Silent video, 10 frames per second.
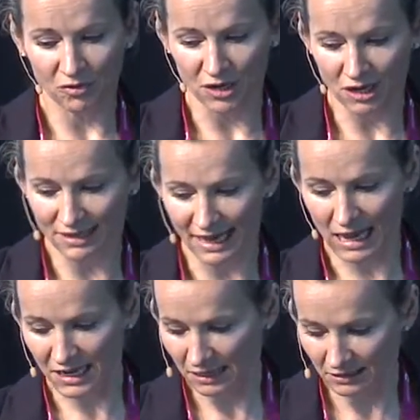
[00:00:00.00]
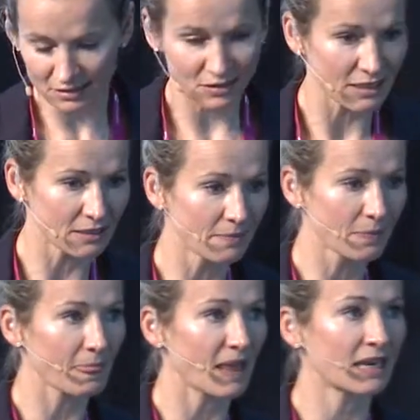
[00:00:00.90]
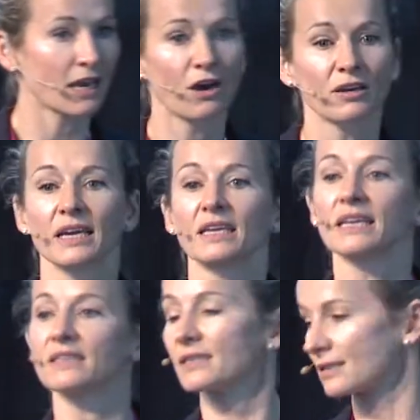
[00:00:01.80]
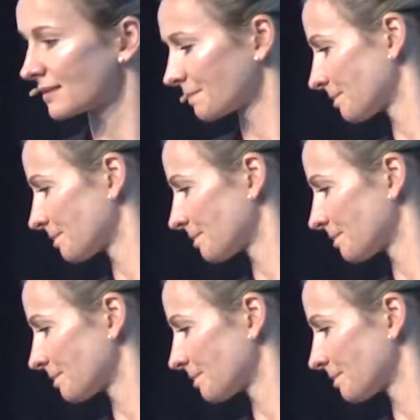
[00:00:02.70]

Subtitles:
got our guardians and our connectors.